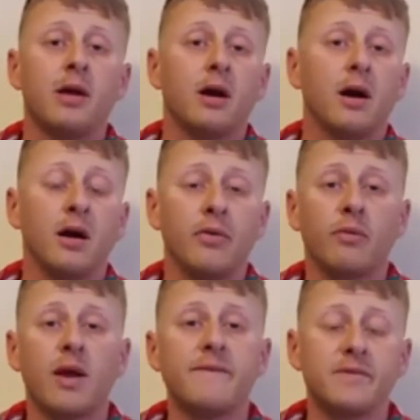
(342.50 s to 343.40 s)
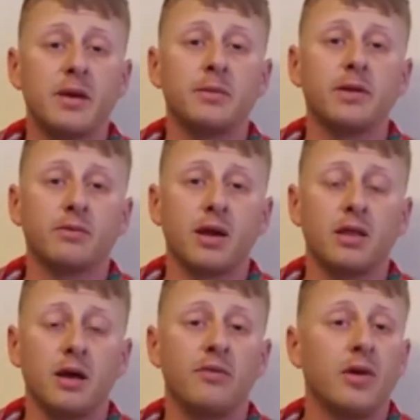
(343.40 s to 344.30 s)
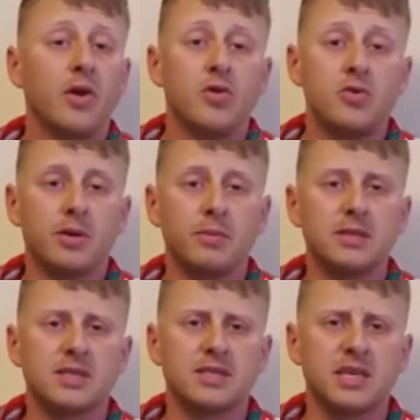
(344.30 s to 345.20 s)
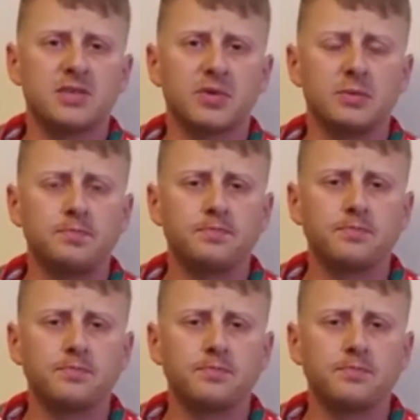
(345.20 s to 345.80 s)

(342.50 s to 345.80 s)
the right family, and the right love, you can be successful.